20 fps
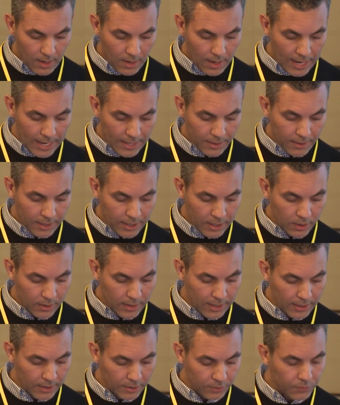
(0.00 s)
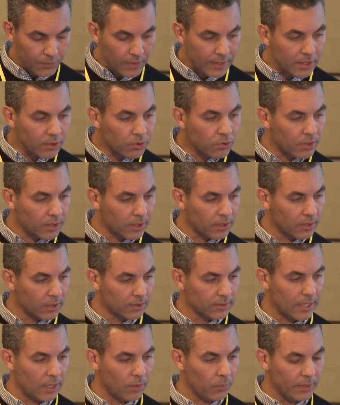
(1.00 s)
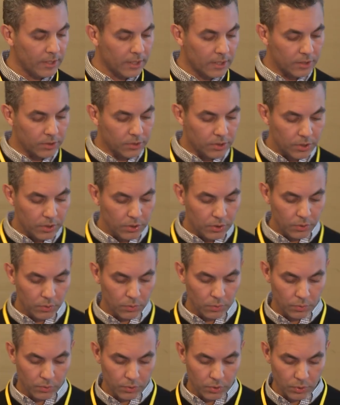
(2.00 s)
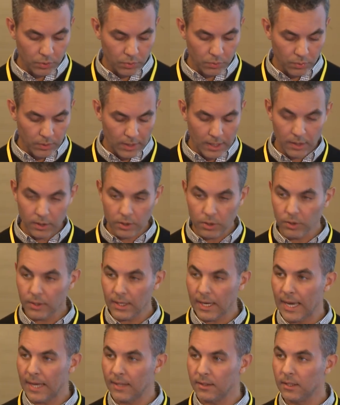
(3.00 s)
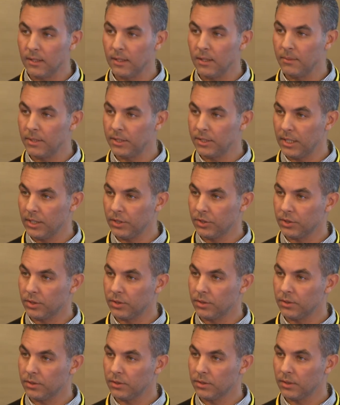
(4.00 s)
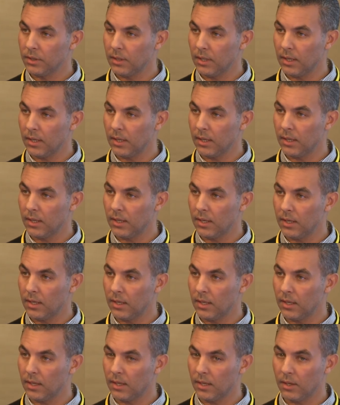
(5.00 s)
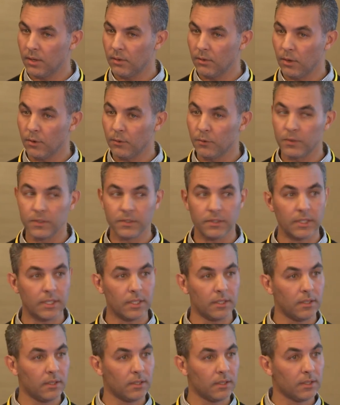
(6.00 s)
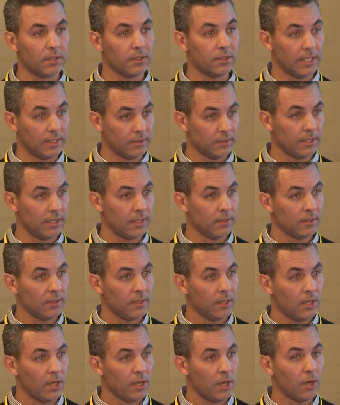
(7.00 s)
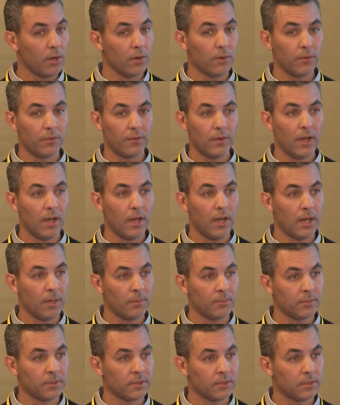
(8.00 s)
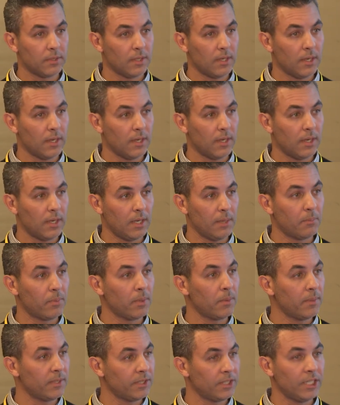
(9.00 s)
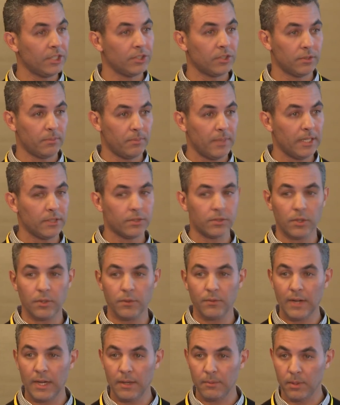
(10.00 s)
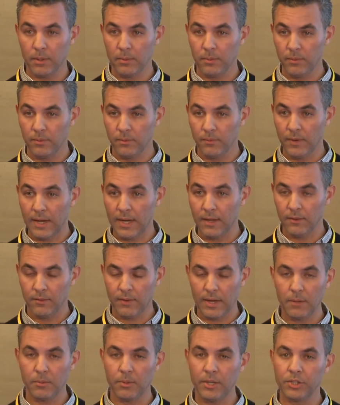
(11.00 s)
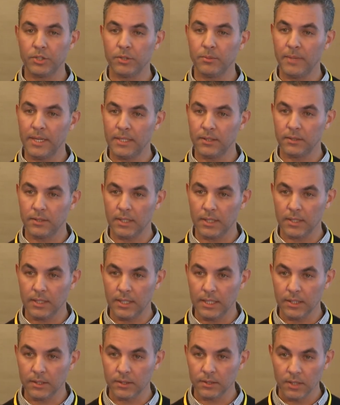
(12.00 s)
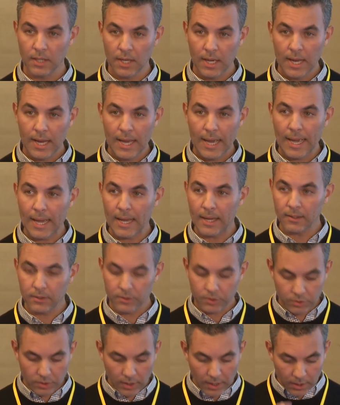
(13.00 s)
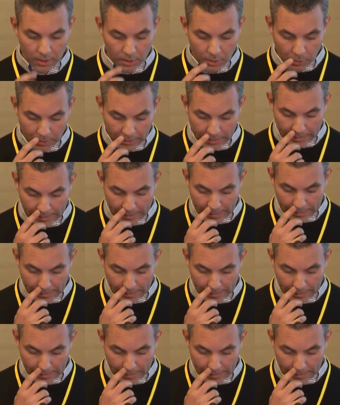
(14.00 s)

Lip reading: I think it is very critical that we continue to look at the limitations of physical testing, of HUMS implementation based on vibration-based techniques, and start looking